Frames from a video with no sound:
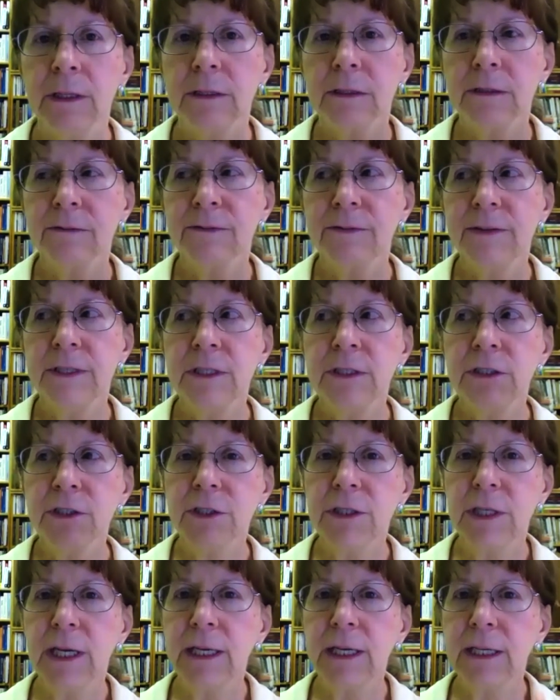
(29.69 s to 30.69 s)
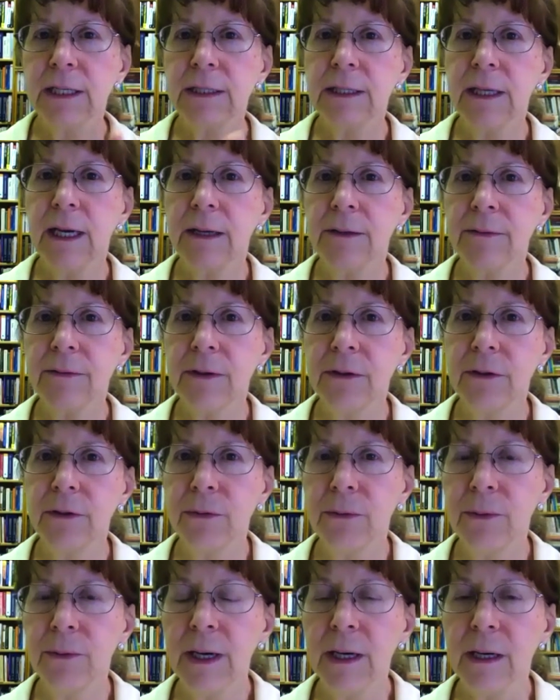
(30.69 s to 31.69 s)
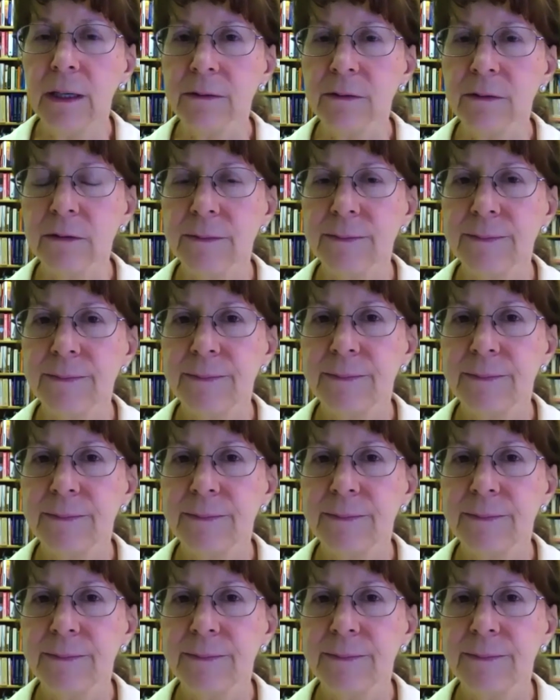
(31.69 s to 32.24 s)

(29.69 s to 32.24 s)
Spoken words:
to finish taking down the US.